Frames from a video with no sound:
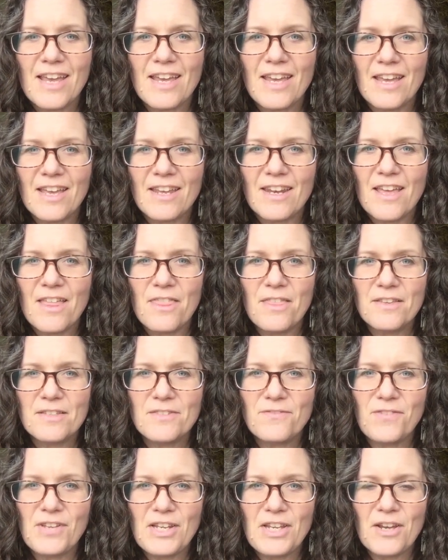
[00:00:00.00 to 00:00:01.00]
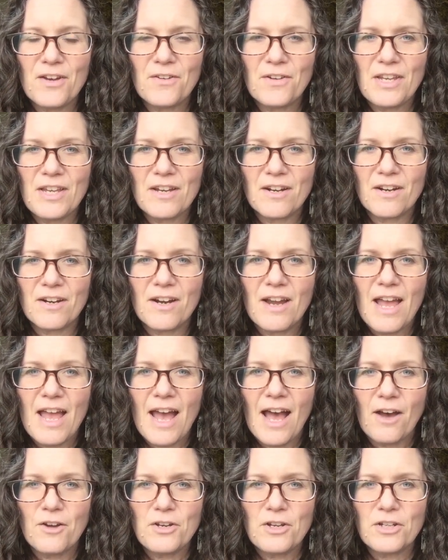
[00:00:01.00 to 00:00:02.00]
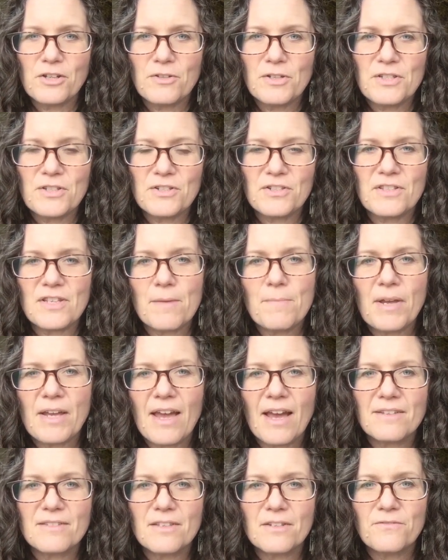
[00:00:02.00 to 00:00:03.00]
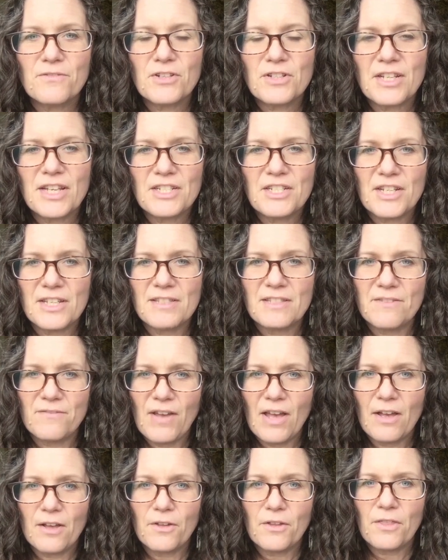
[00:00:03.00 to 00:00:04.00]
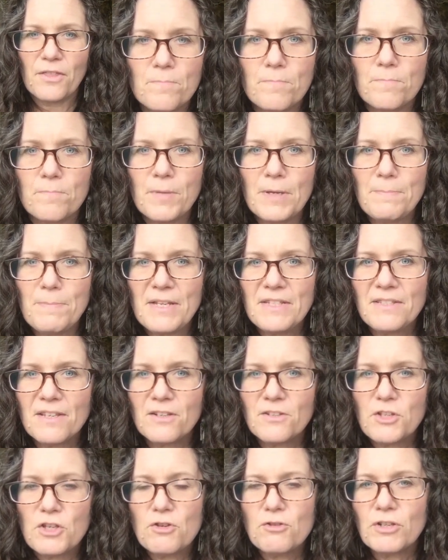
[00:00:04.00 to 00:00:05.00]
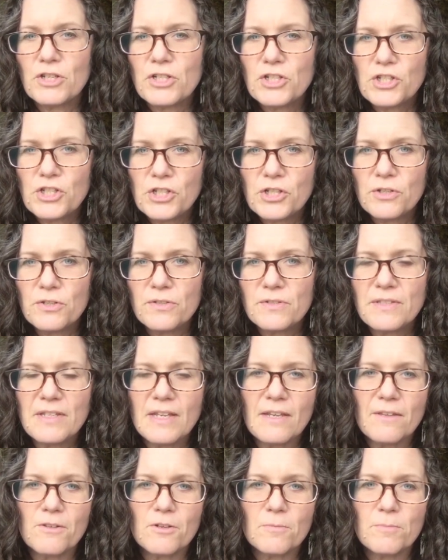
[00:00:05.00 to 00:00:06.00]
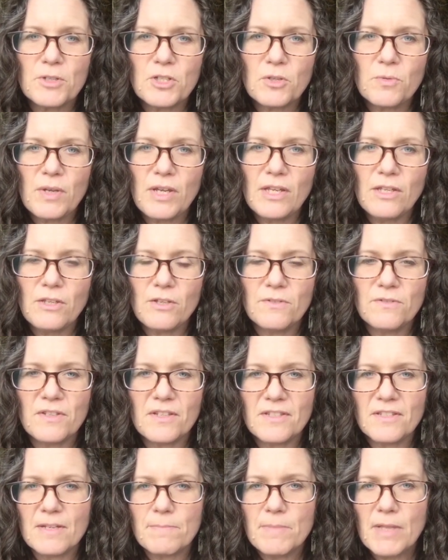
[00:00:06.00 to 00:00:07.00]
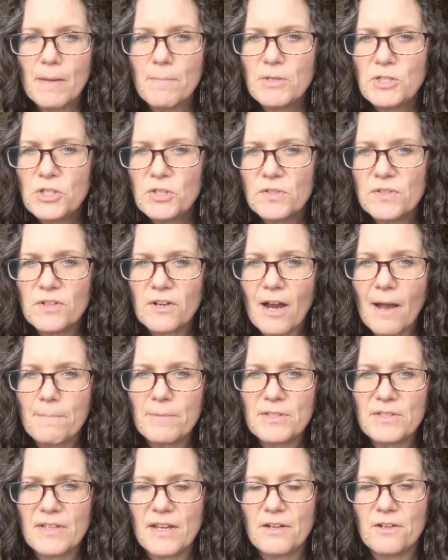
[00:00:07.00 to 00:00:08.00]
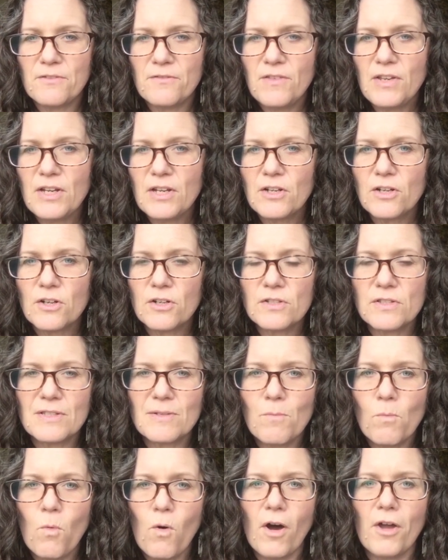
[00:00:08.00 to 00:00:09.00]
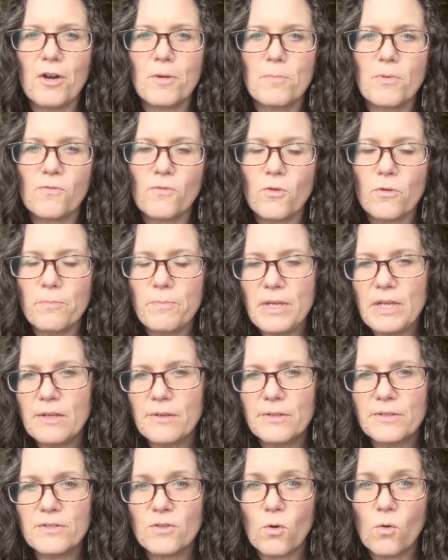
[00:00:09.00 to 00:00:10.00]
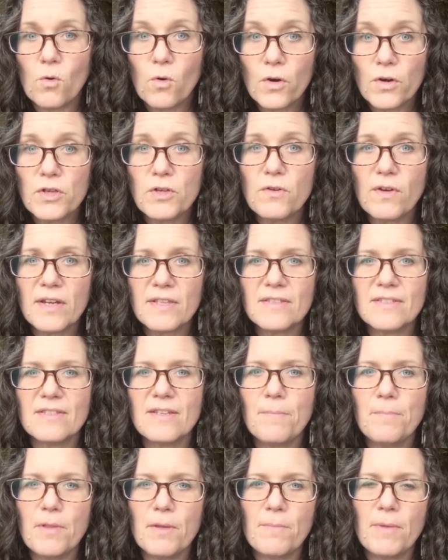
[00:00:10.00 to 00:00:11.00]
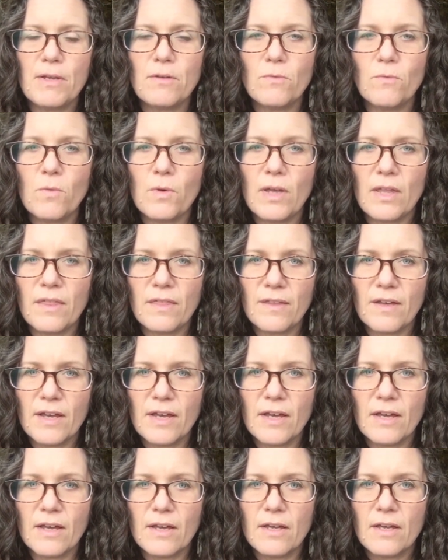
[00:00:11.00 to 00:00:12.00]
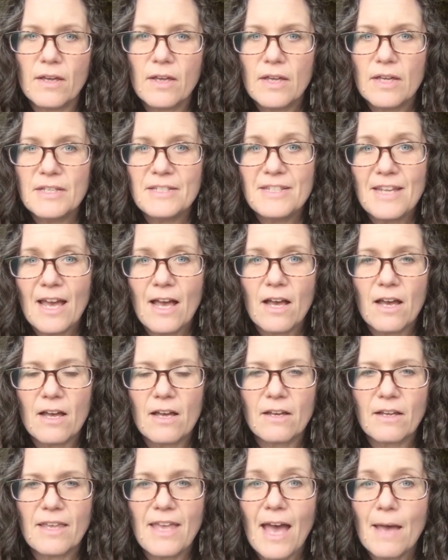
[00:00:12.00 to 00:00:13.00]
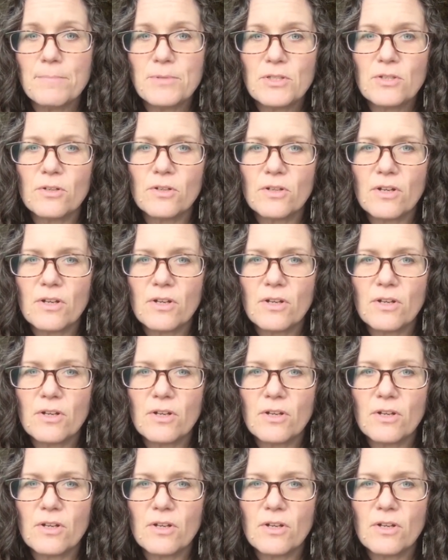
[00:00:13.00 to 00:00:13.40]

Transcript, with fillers: in this video here, how to increase your stomach acid for digestive health. But basically you can choose either between using some lemon juice or apple cider vinegar and some water before meals, or you can supplement with a capsule